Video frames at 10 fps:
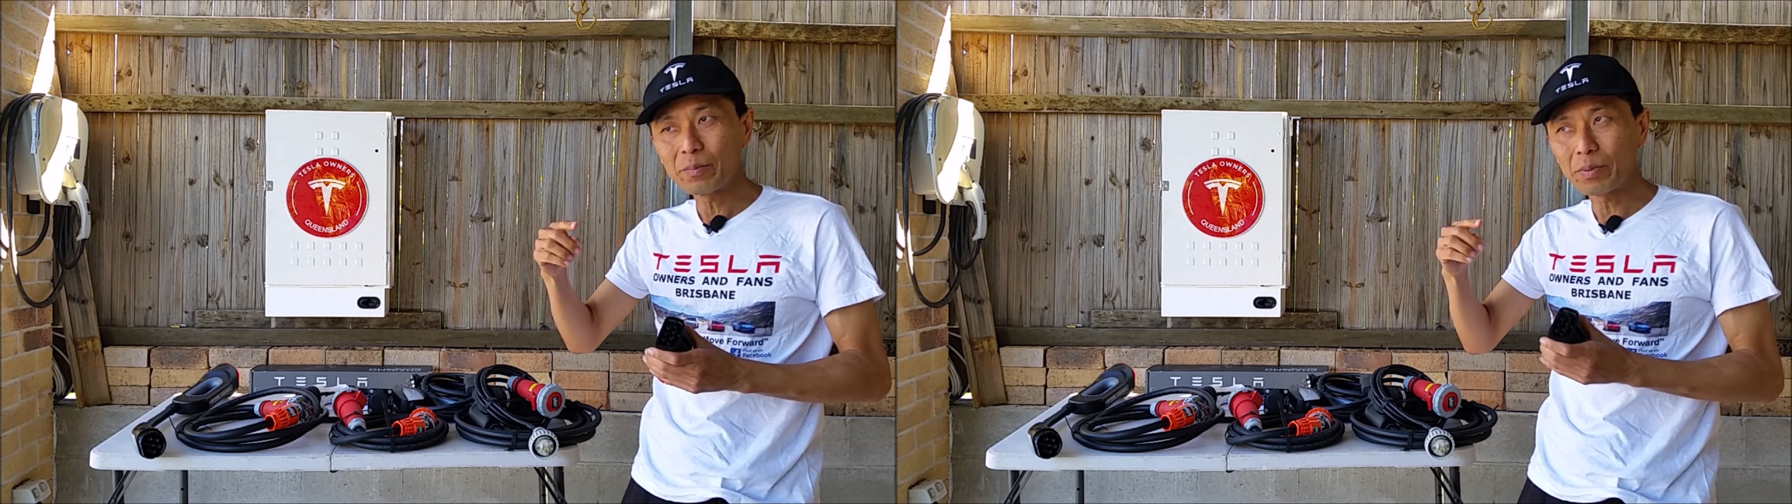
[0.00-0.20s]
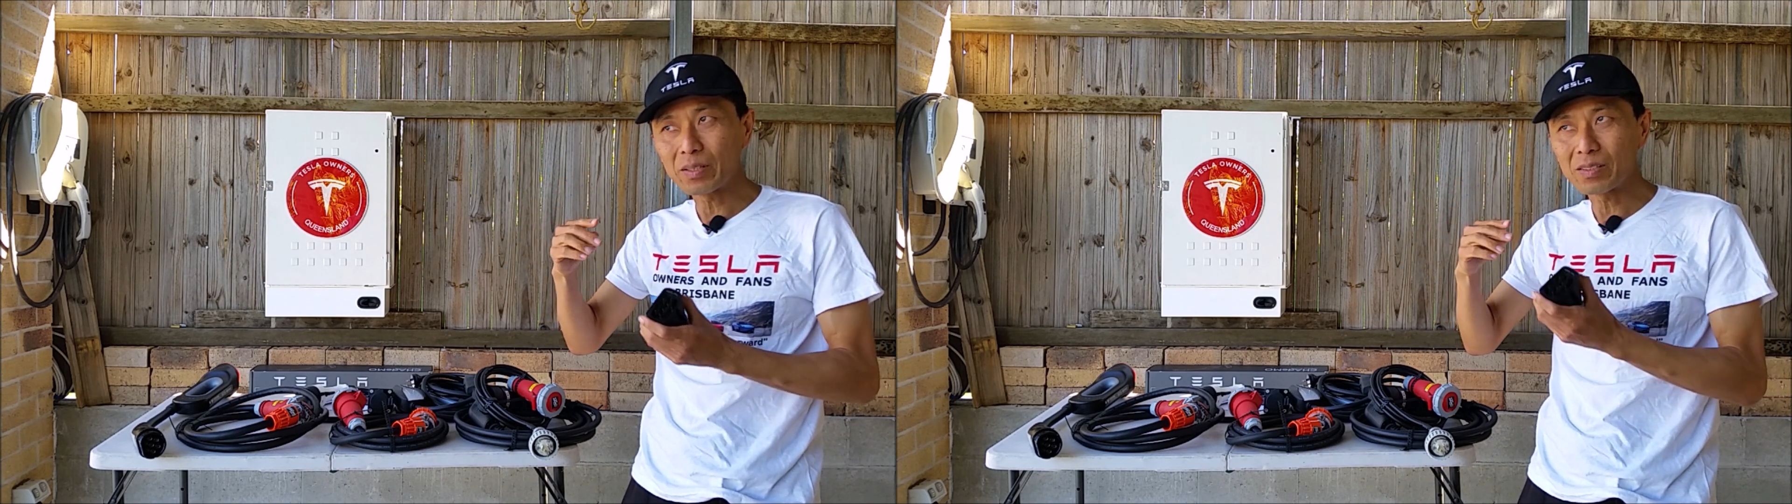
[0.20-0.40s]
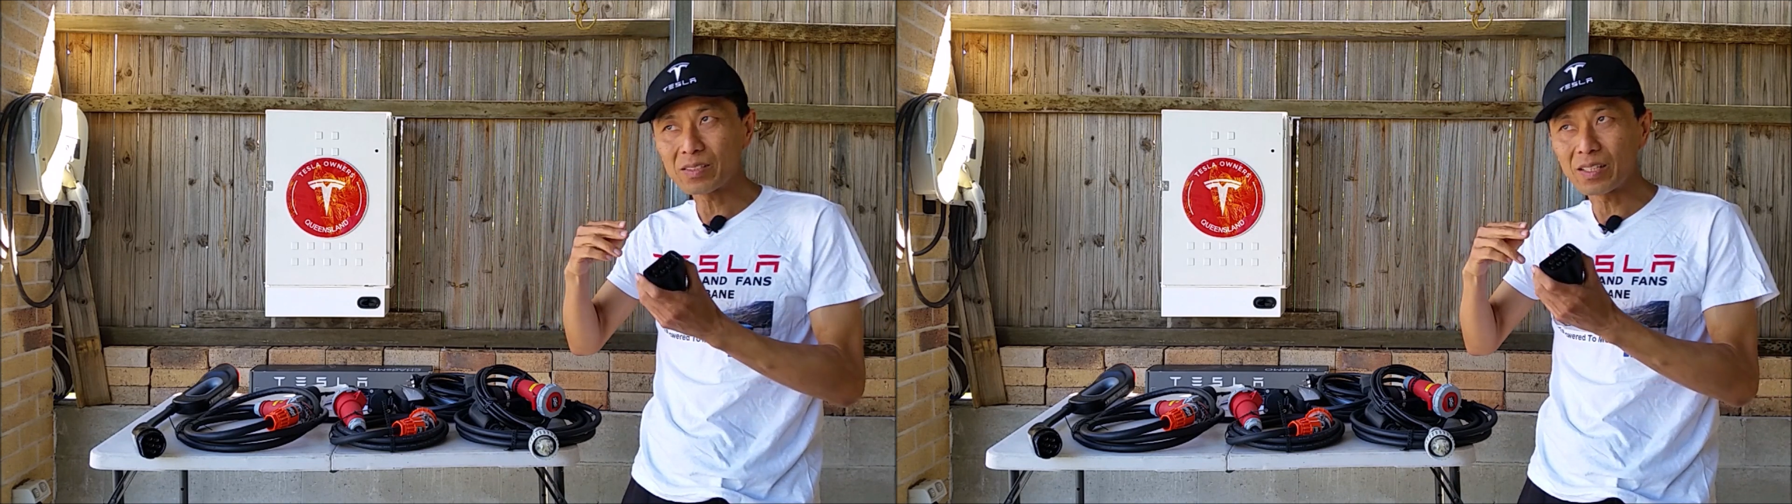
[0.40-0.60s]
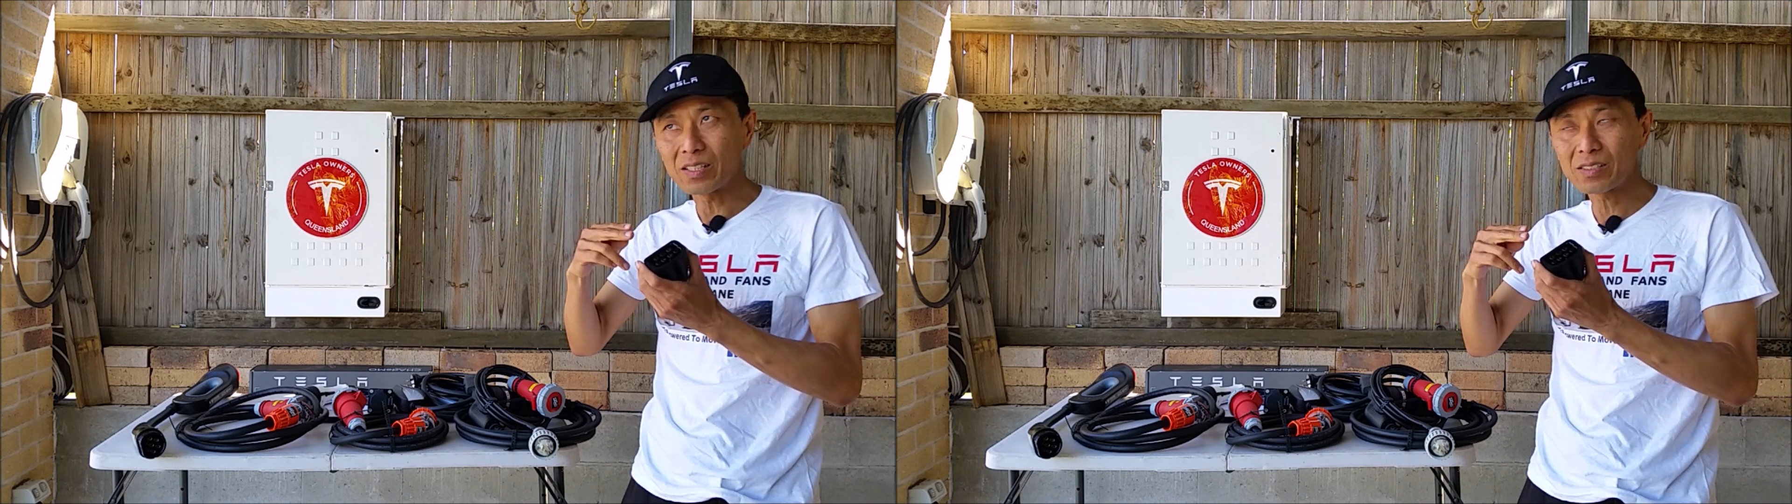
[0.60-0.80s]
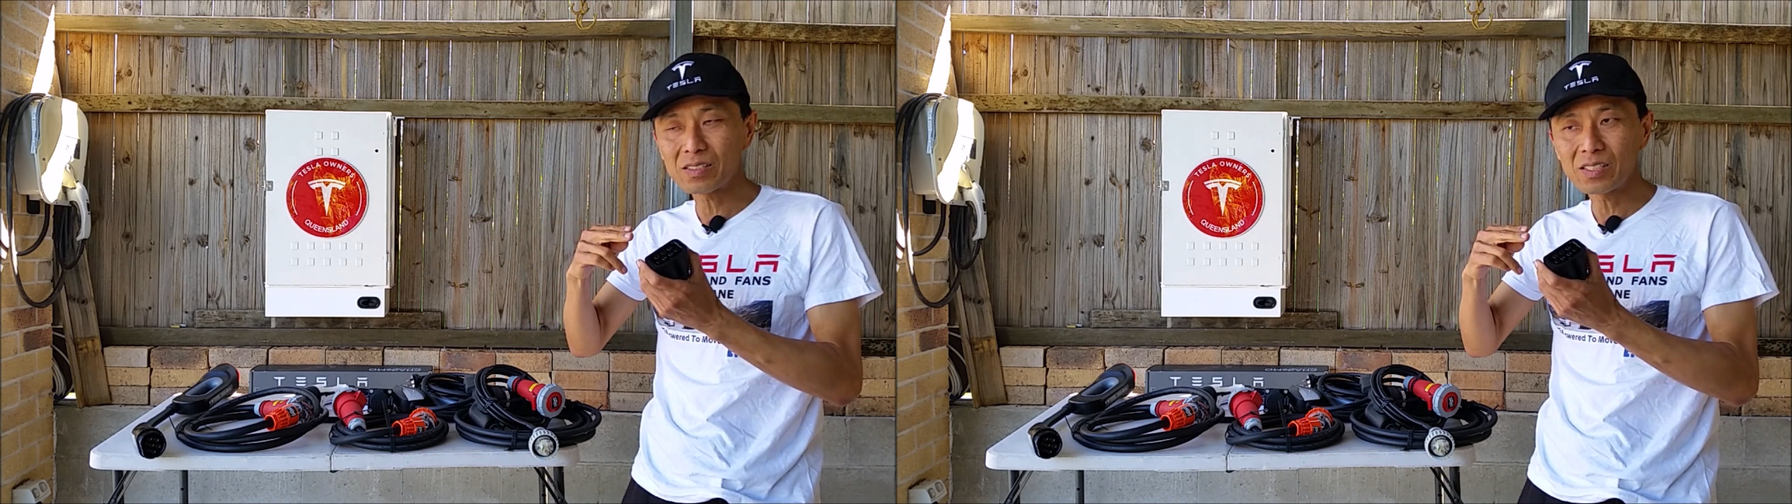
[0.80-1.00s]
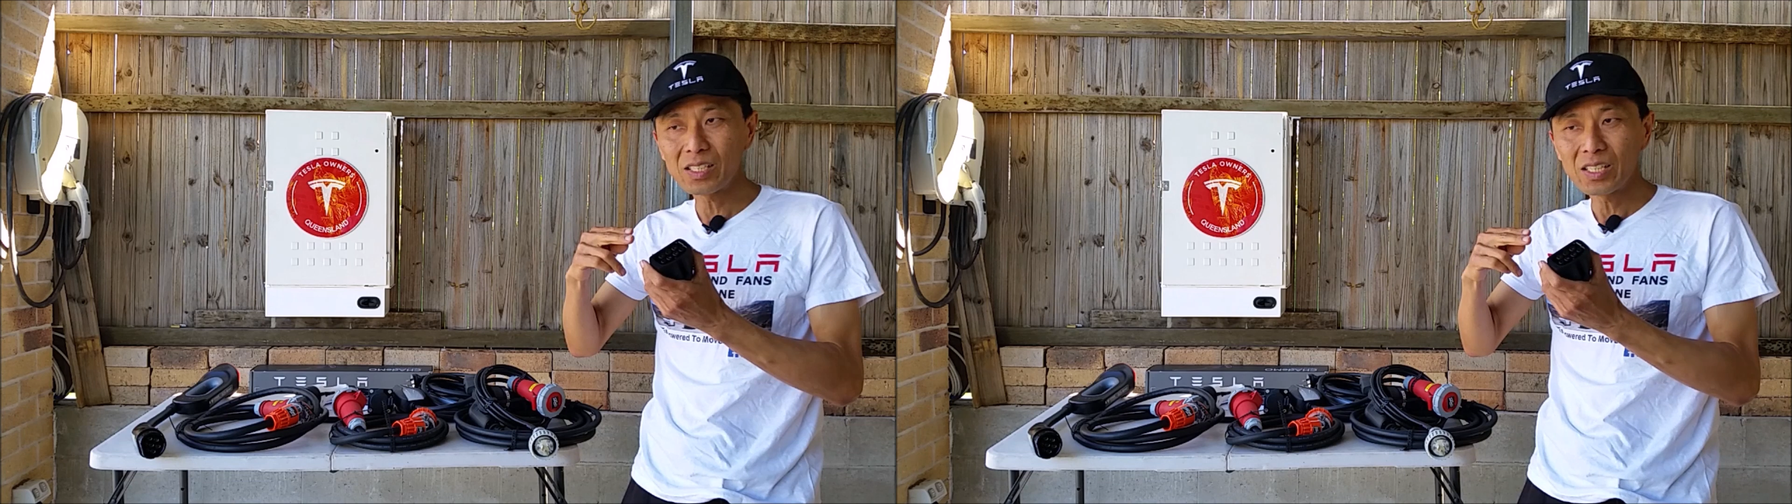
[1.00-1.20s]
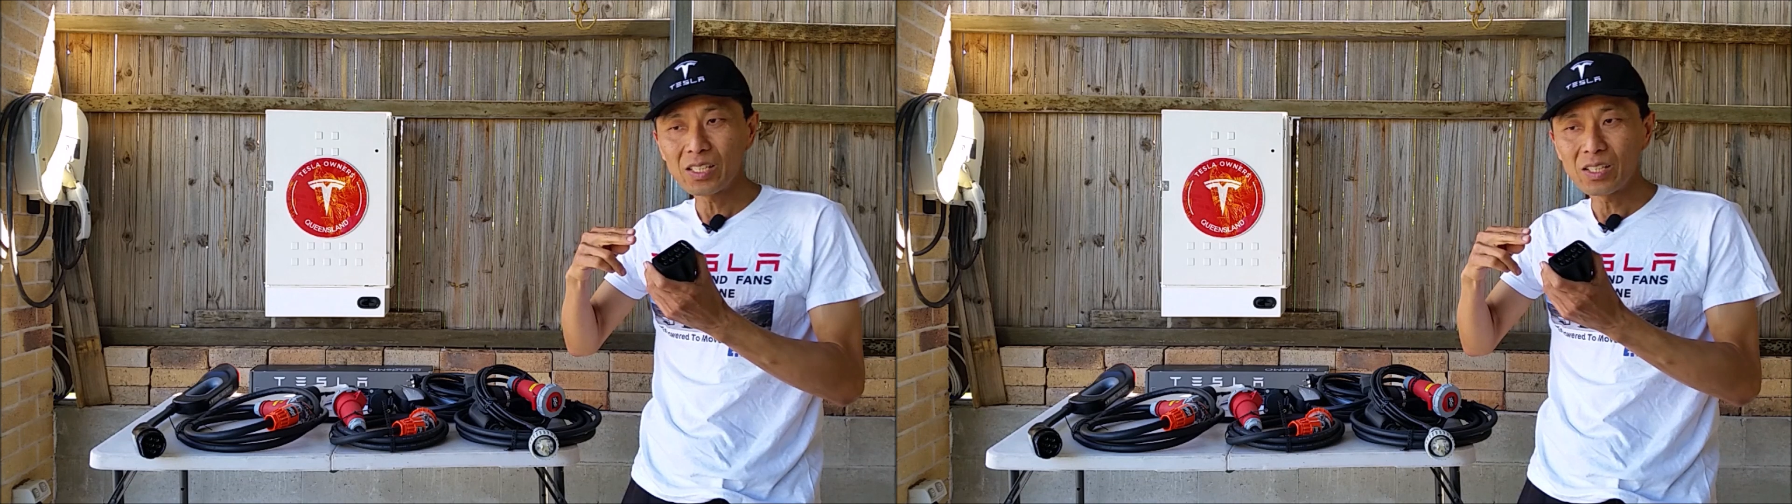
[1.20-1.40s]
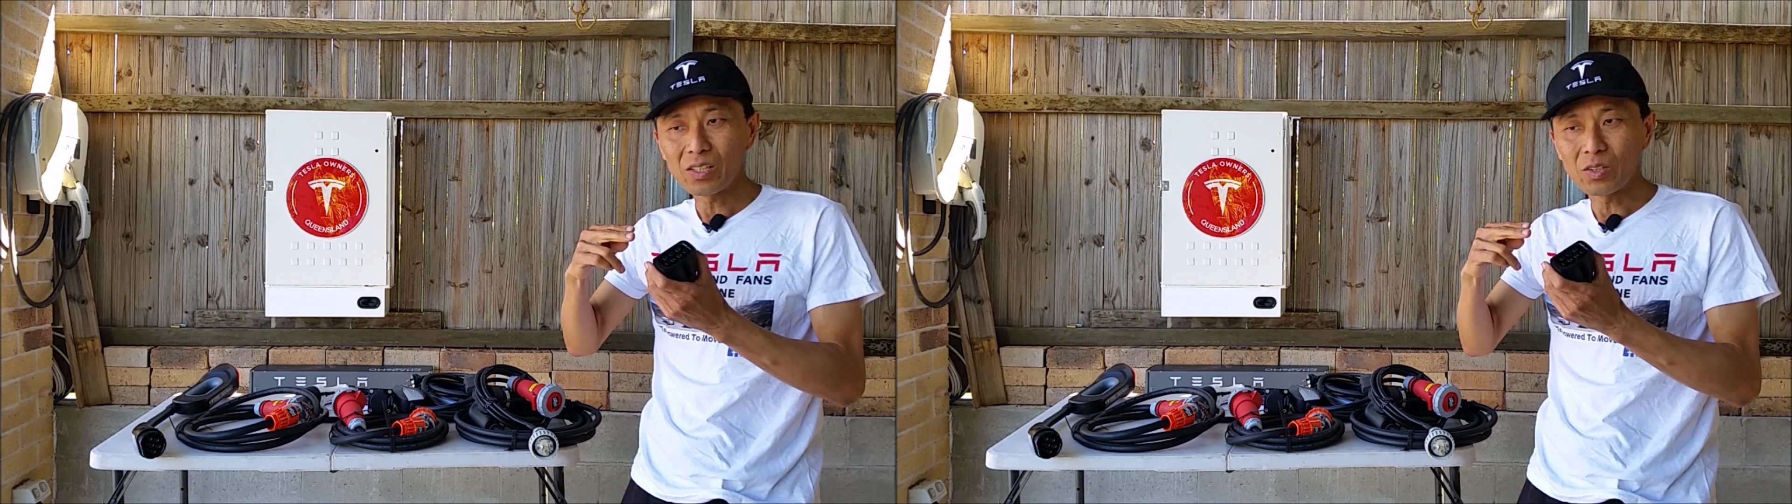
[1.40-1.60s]
Because
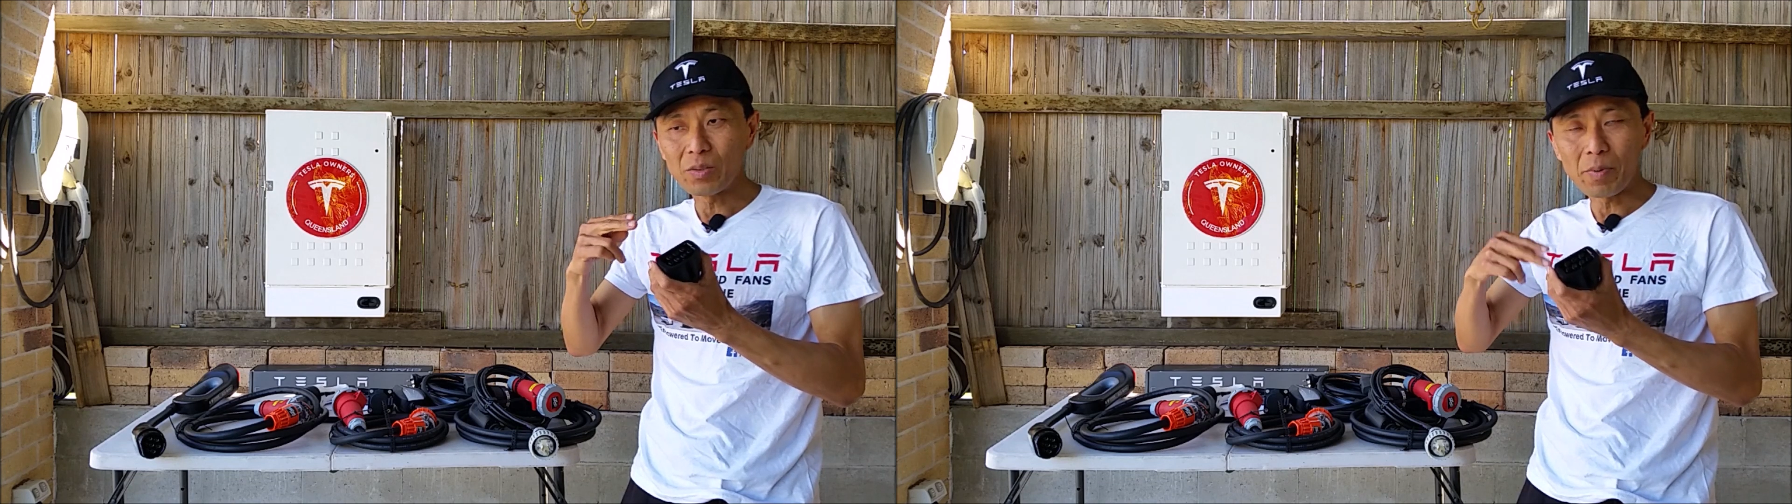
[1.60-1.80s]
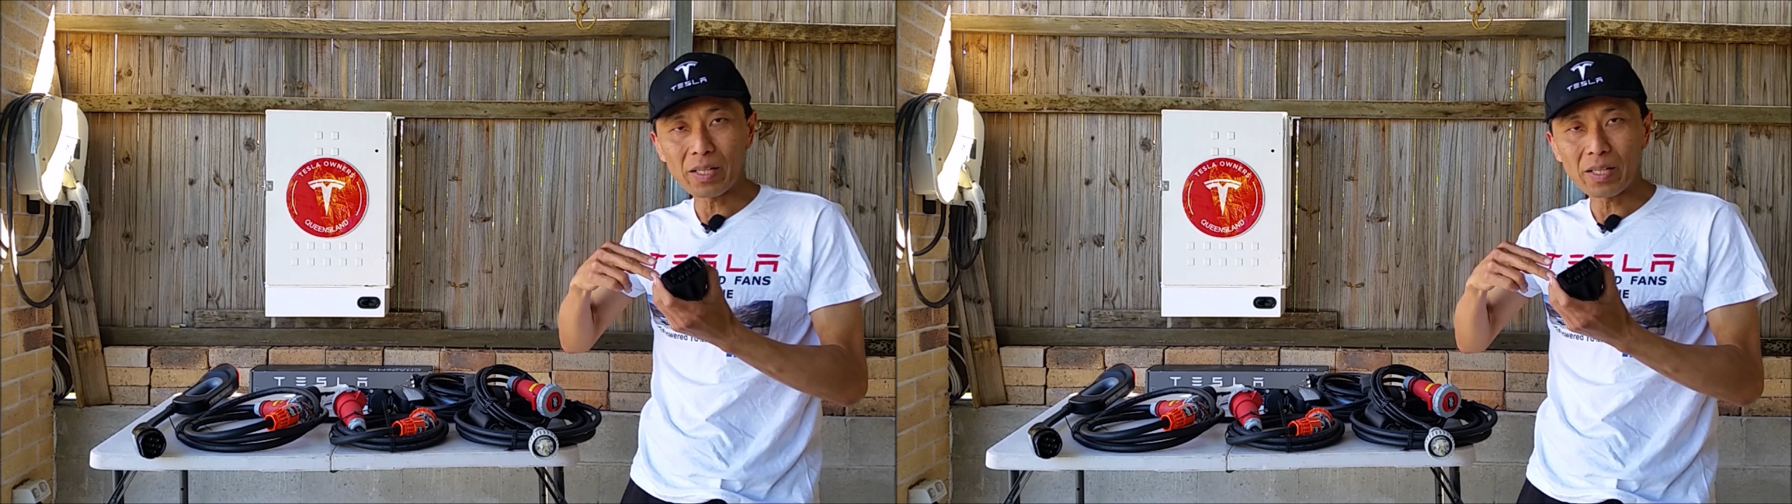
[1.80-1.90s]
in